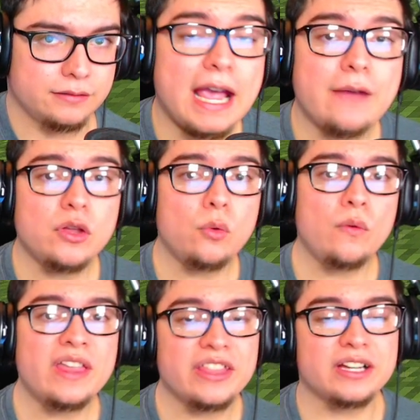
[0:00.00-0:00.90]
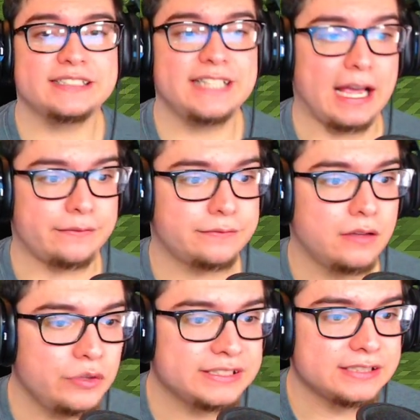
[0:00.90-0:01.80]
we have the Wither
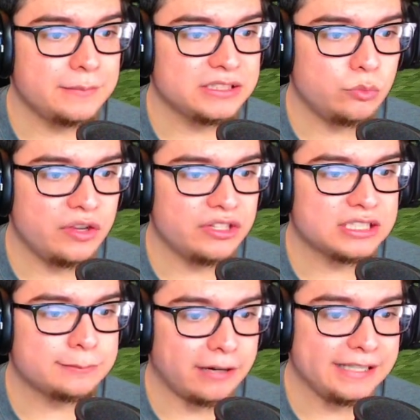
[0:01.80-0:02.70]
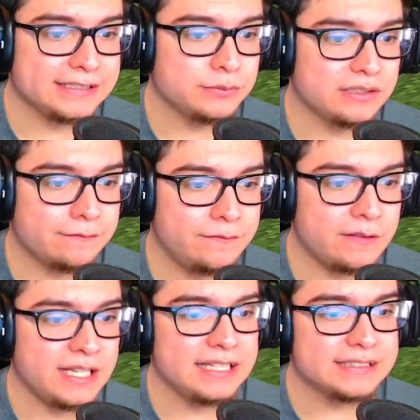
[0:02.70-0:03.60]
Staff, which summons wither sprites with a
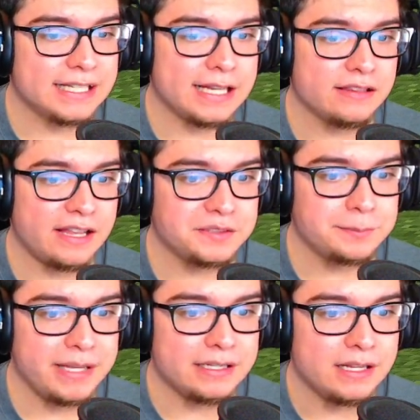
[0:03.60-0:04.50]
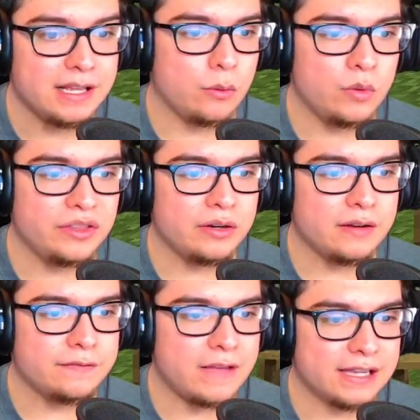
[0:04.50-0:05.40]
15-second lifespan that wither
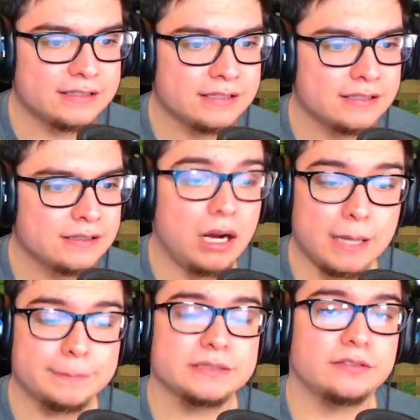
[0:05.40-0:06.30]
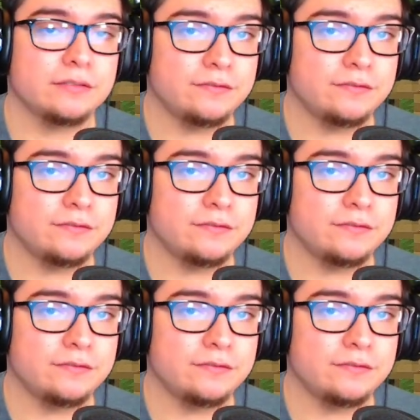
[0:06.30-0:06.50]
affect mobs for